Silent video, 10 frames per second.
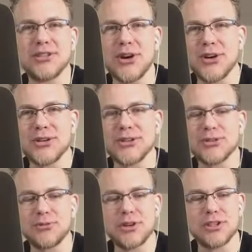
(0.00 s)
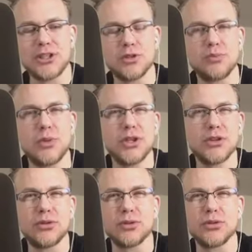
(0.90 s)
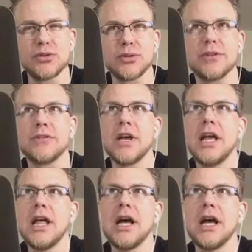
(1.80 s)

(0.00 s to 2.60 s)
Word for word: daughter while she was putting through some of,